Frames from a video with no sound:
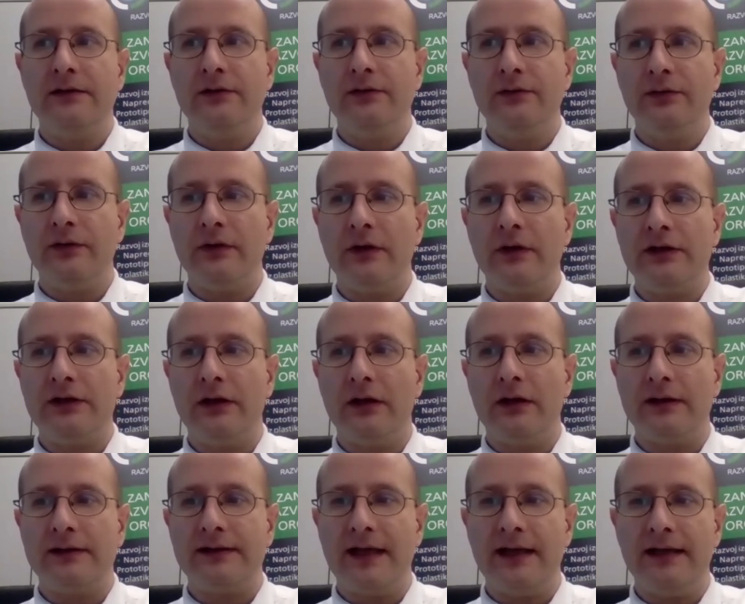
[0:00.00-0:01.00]
new
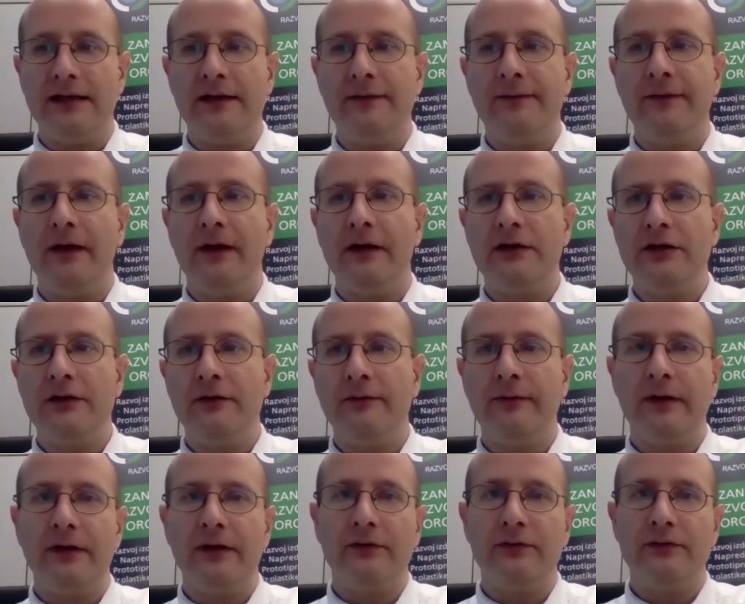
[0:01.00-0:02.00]
scientific
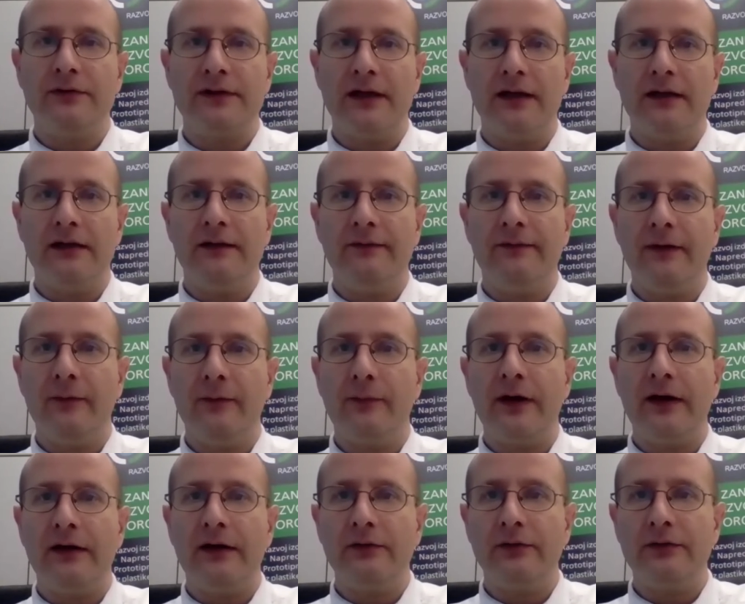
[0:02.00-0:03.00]
achievement, new scientific
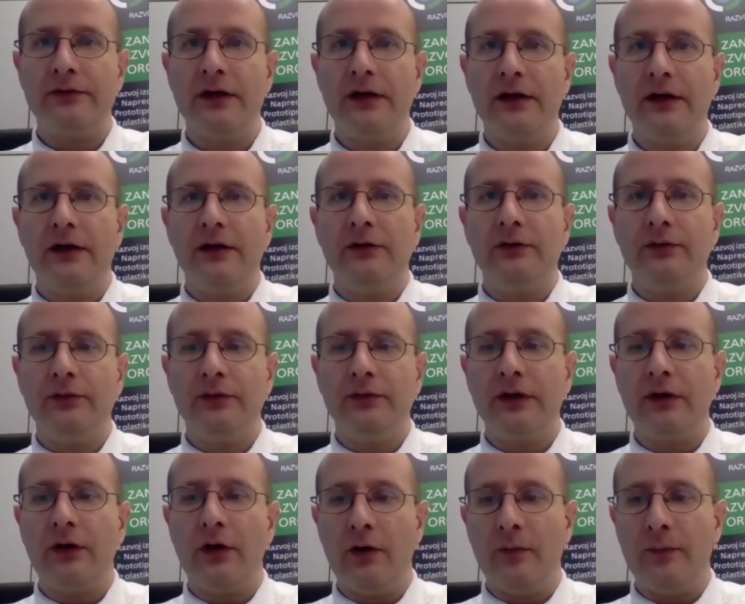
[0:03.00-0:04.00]
breakthroughs to the
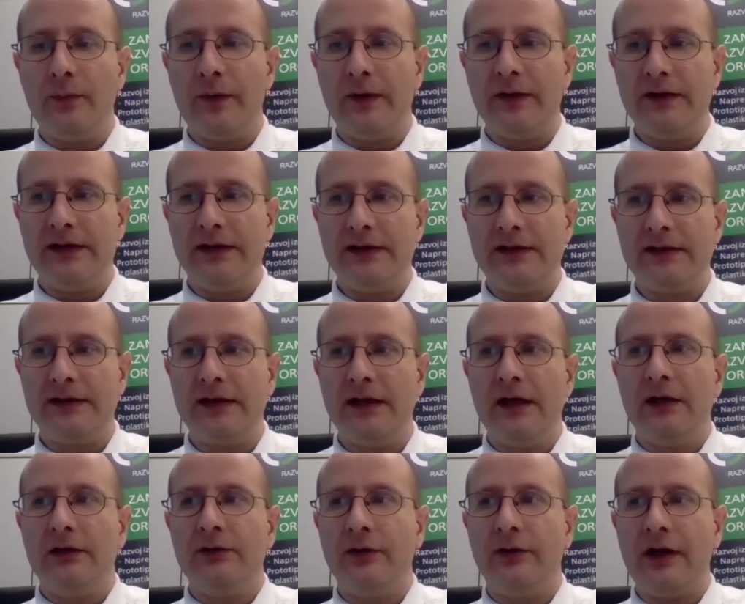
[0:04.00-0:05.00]
companies,
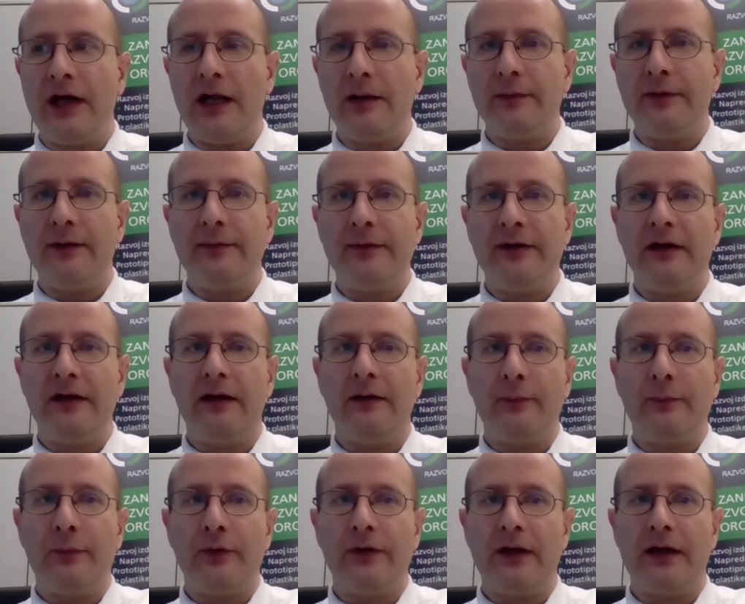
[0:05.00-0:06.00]
to help them in their
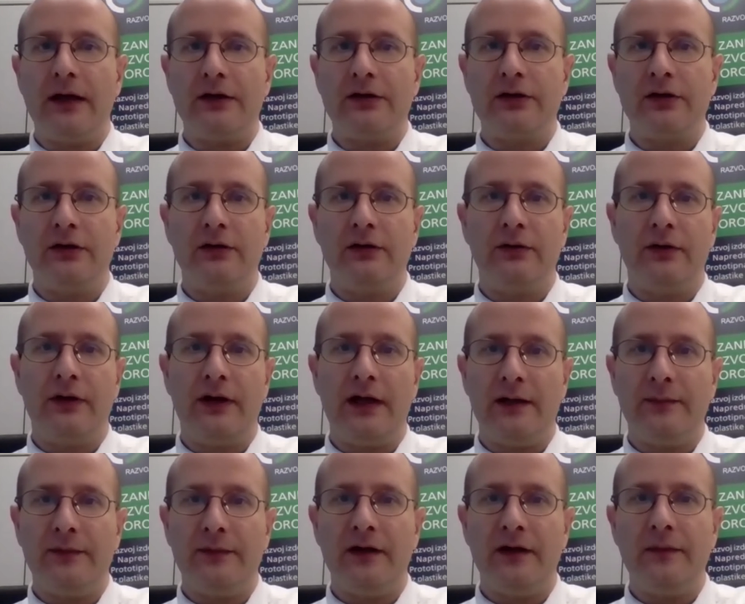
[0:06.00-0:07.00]
production, to
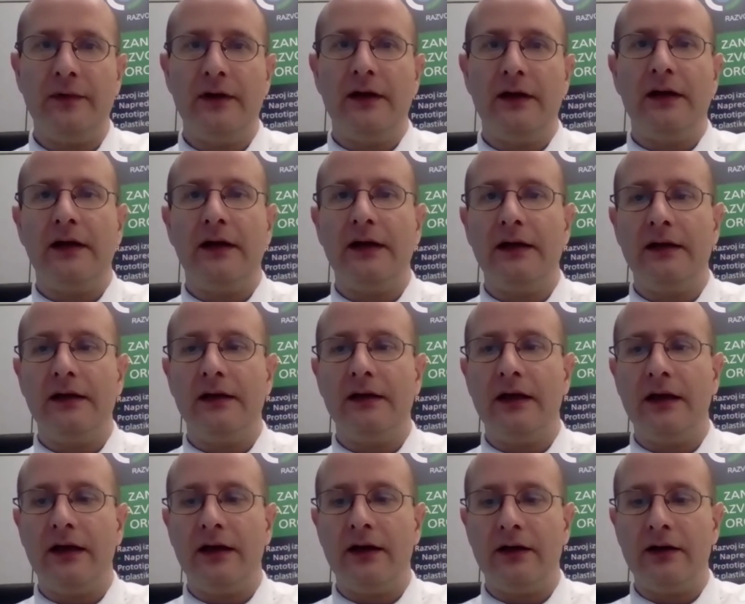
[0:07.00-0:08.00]
help them in
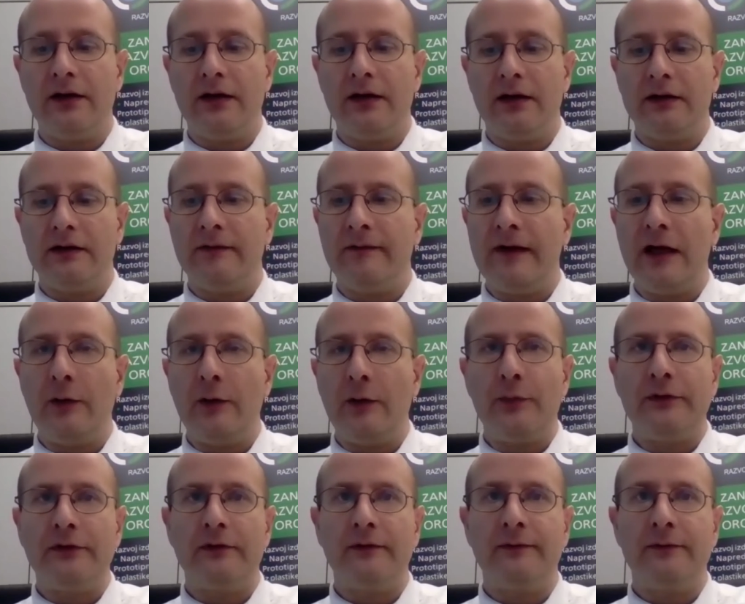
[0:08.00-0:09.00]
their
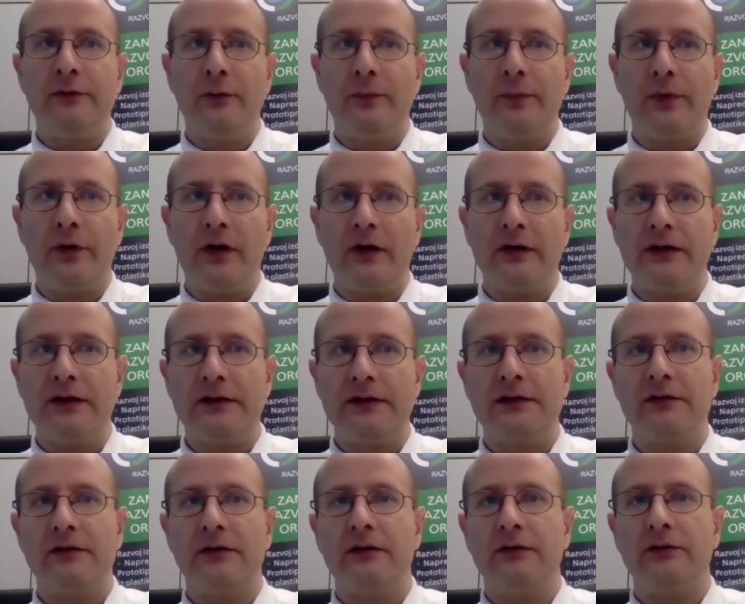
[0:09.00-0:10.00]
development of new
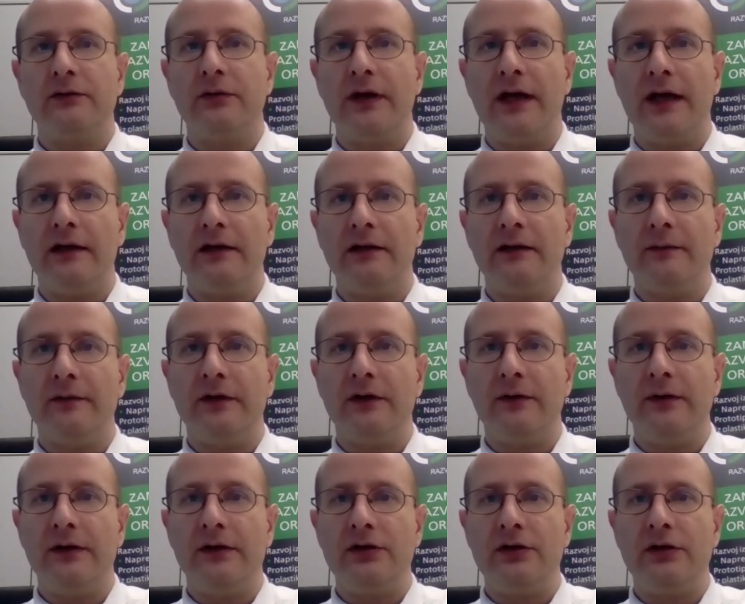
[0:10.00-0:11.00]
products, to help them to
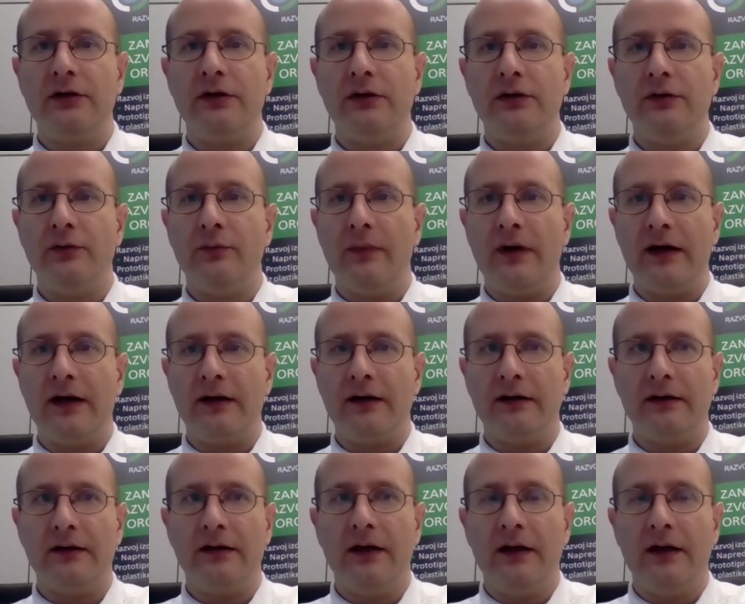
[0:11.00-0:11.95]
reach the new market.